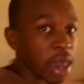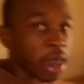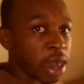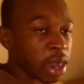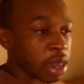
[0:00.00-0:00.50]

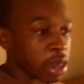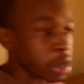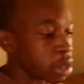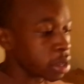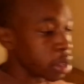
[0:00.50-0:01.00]
are uh,
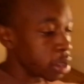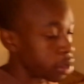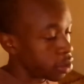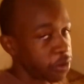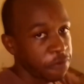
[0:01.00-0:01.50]

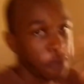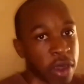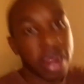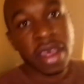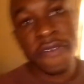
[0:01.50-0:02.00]
for
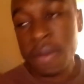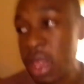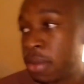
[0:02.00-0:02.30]
another family